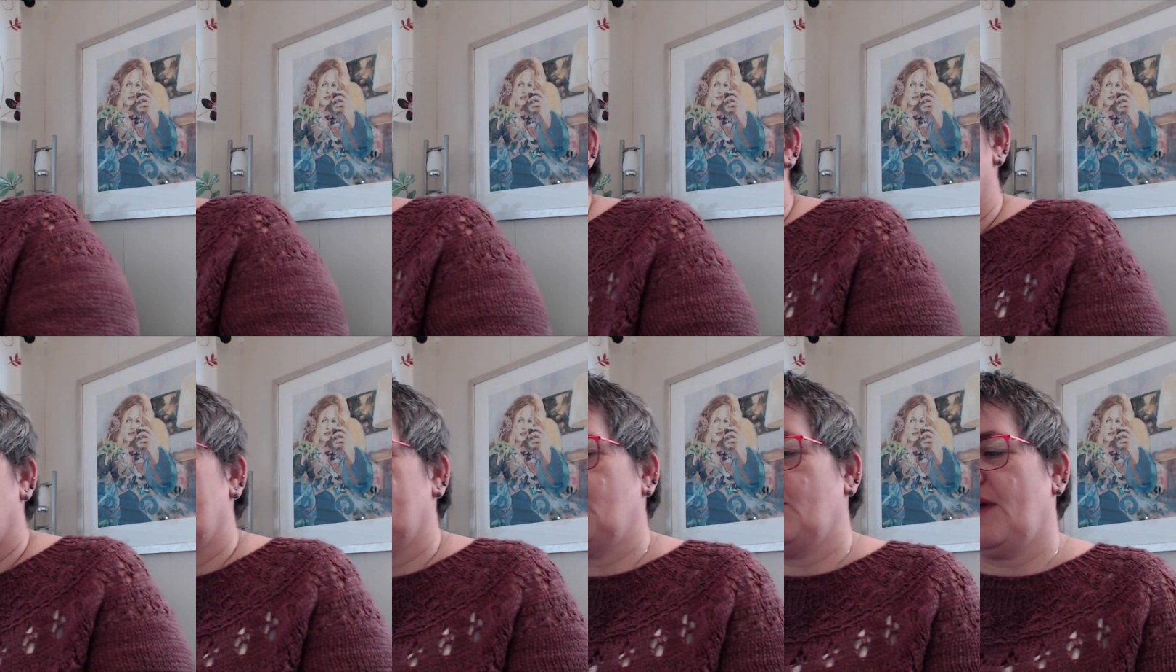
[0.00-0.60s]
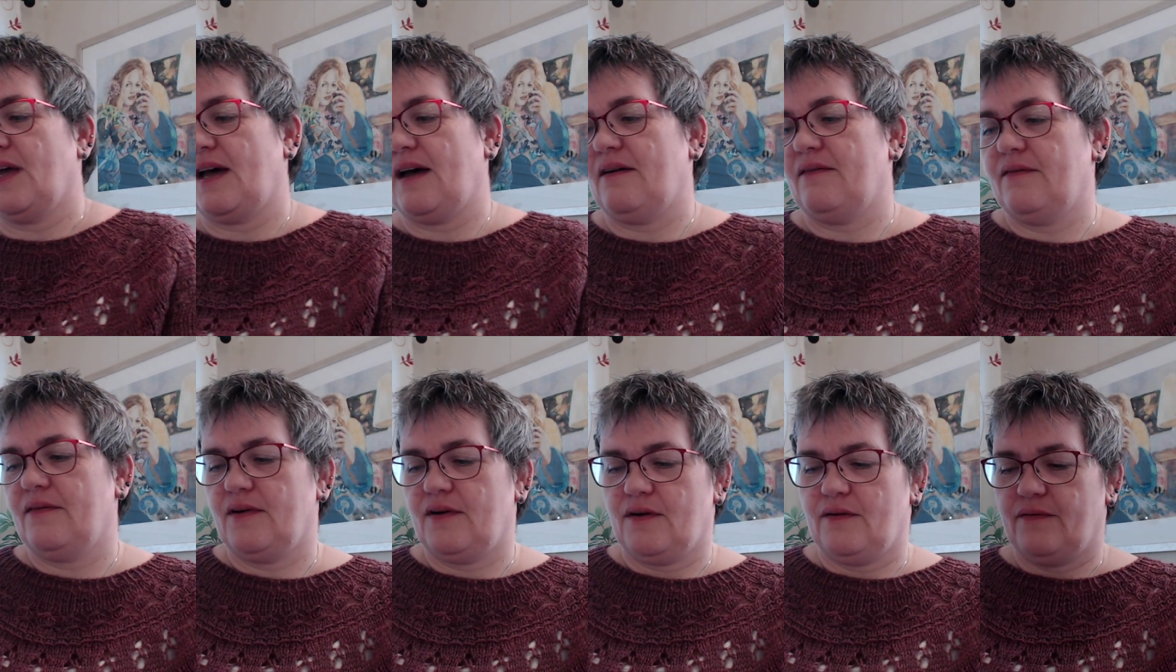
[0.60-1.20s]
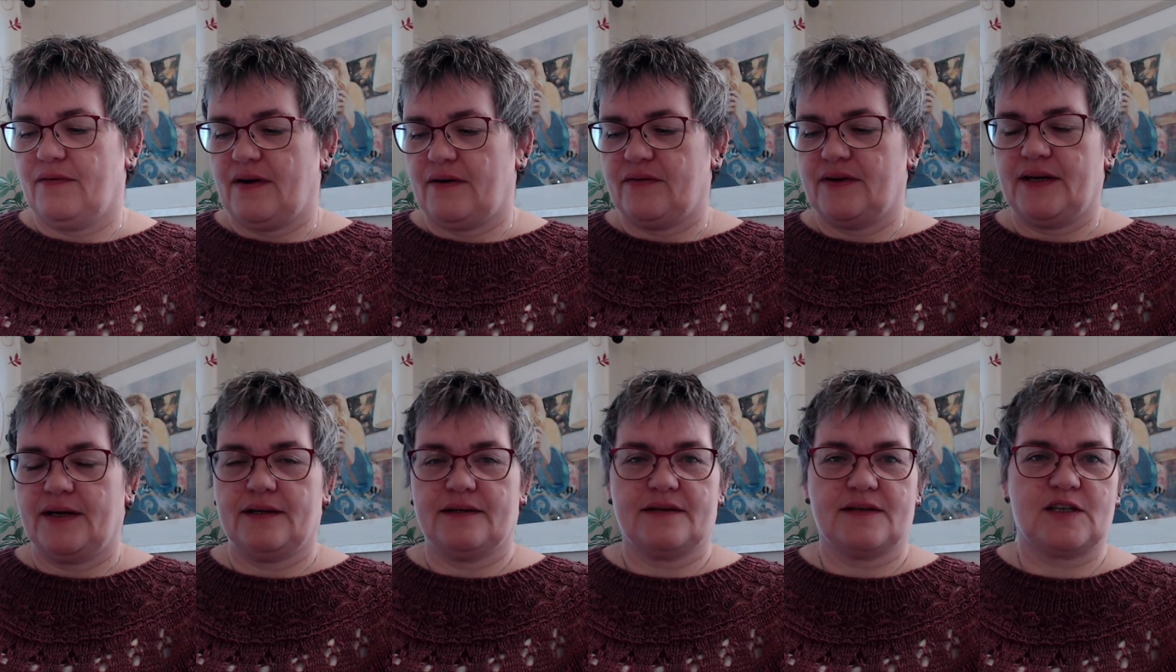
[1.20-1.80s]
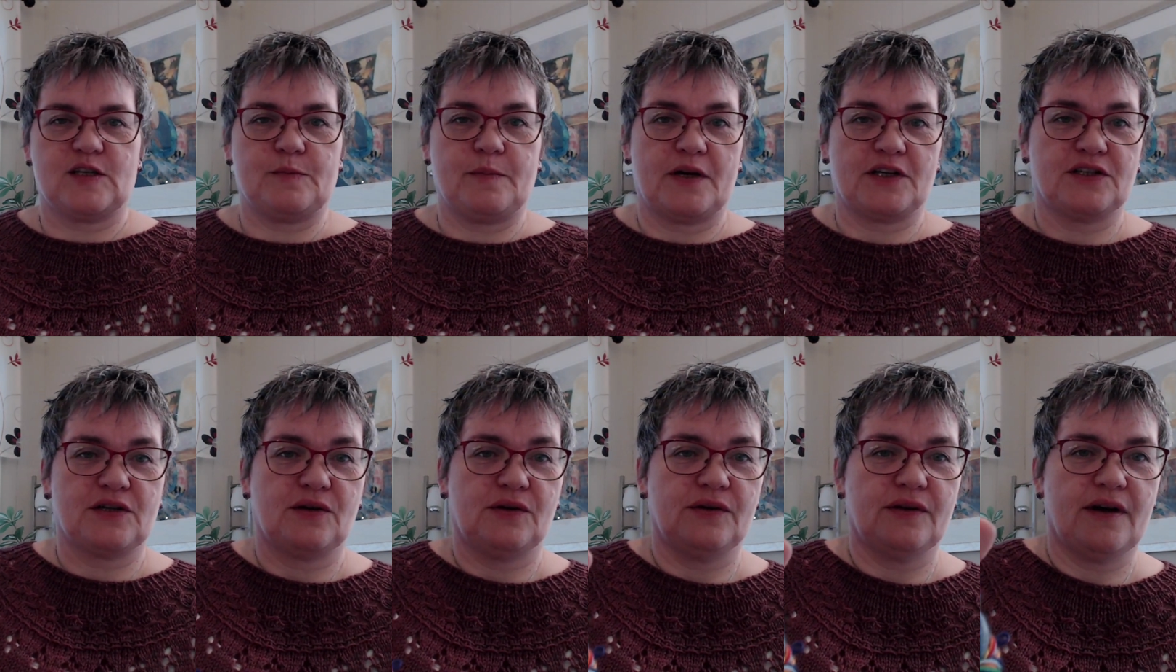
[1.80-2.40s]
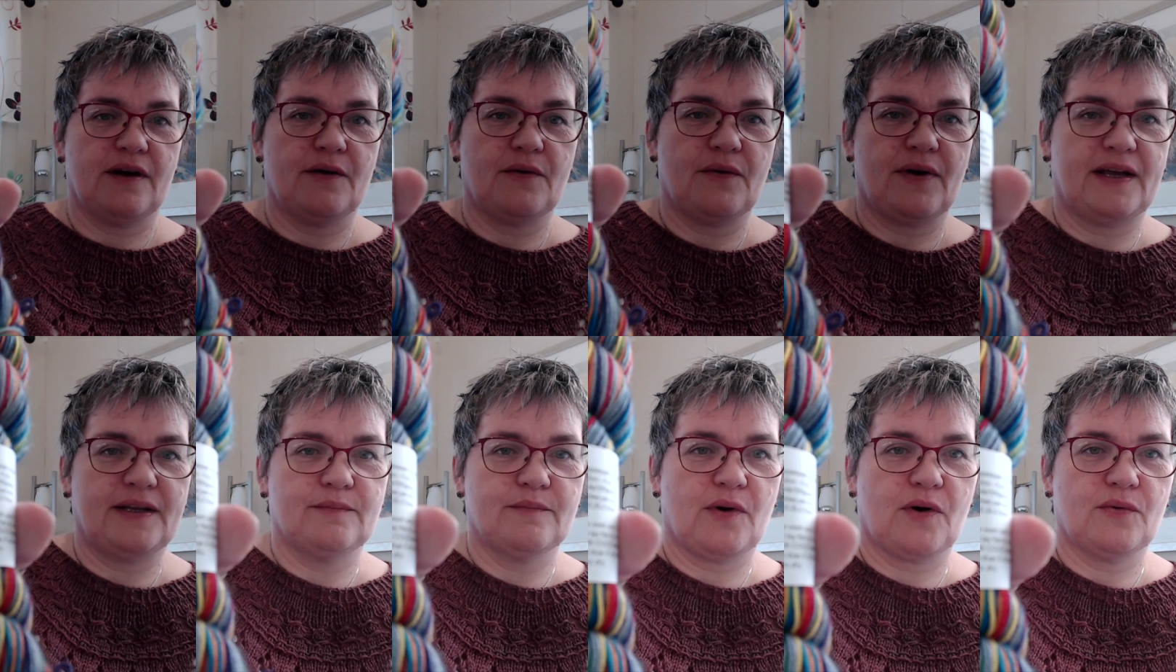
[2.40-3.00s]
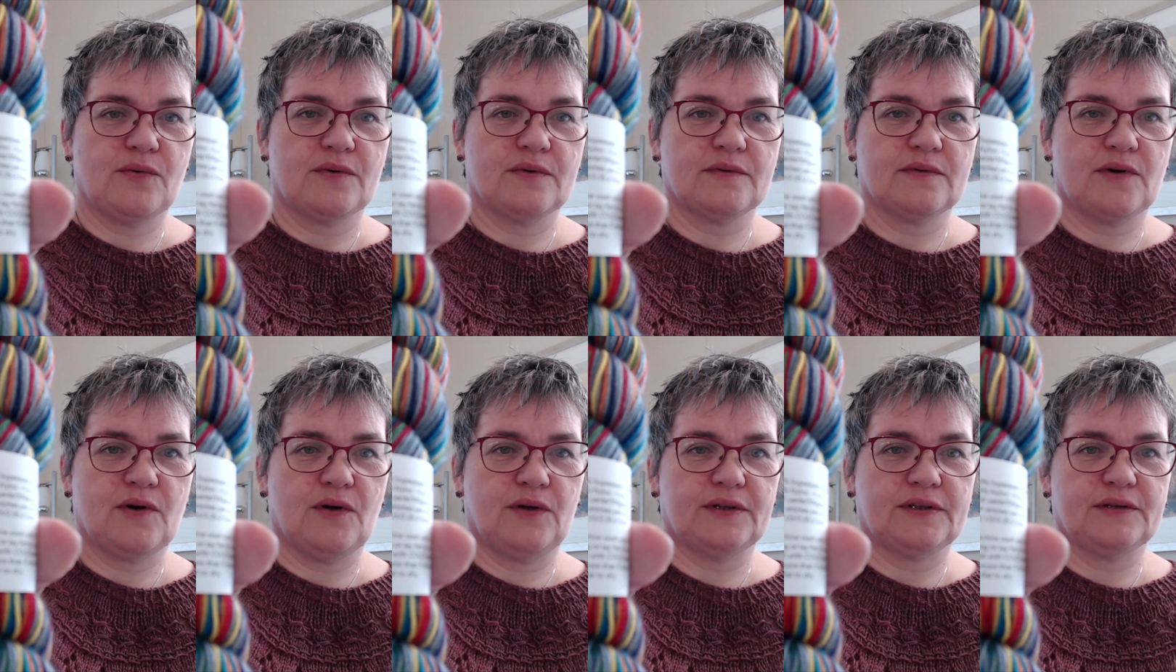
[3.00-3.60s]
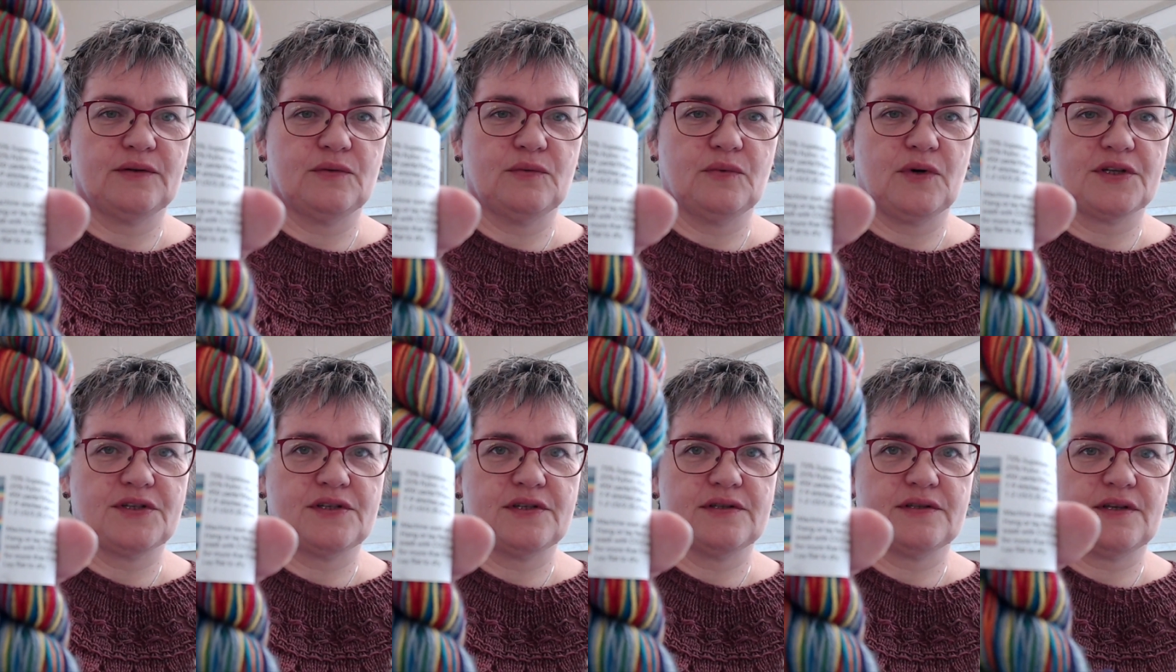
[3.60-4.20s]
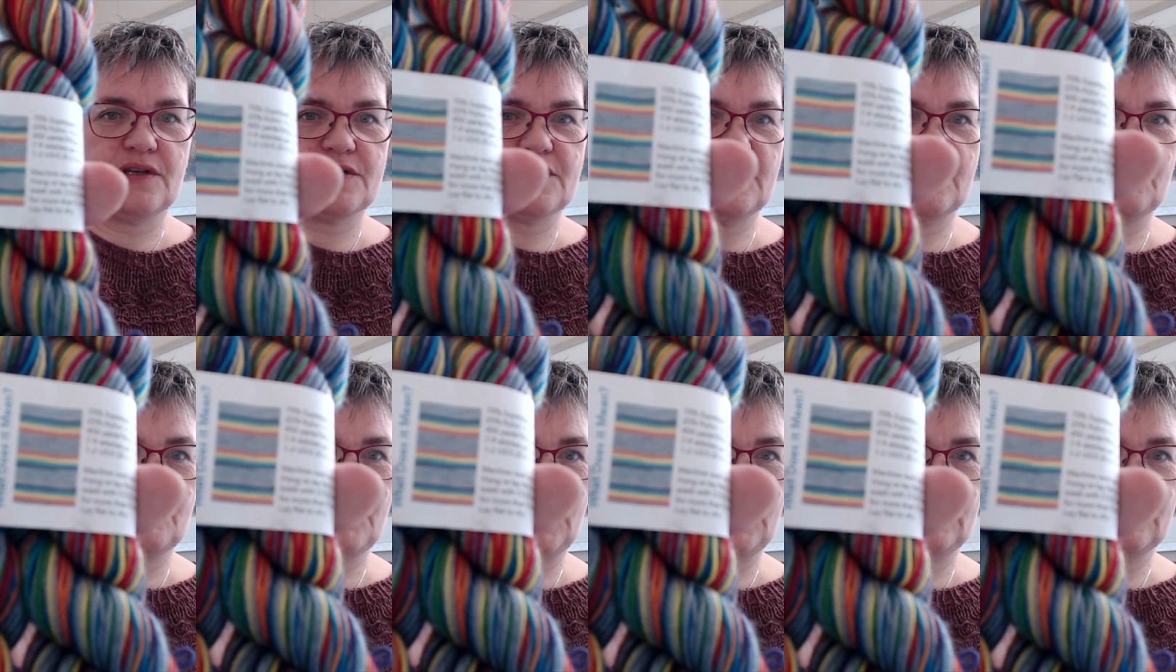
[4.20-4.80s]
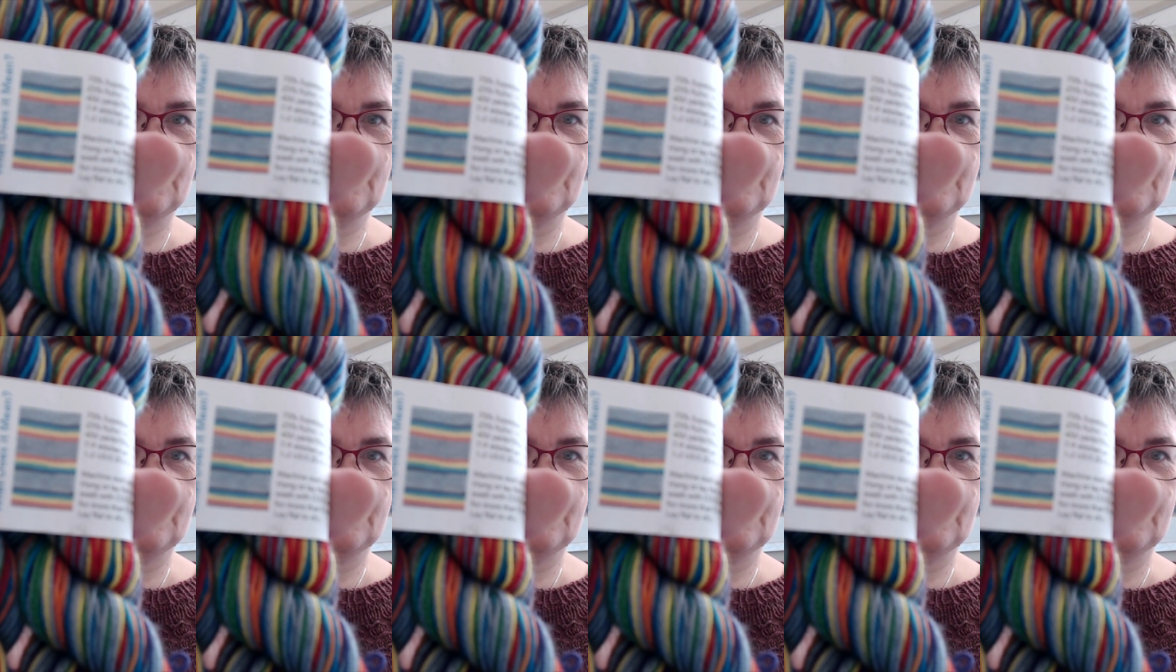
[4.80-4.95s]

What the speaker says: And we have a very special rainbow called What Does It Mean?